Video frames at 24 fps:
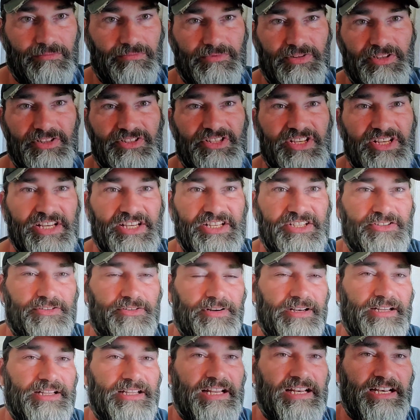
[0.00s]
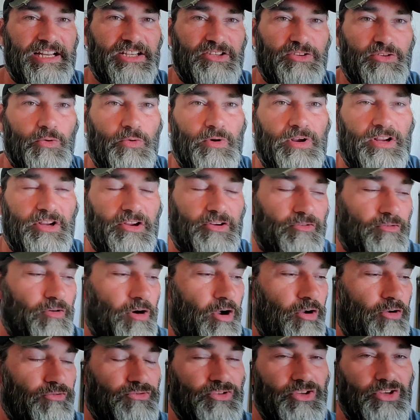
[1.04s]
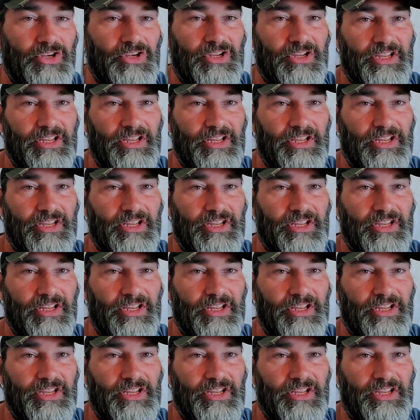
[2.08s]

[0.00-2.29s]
disease or anything that's going across,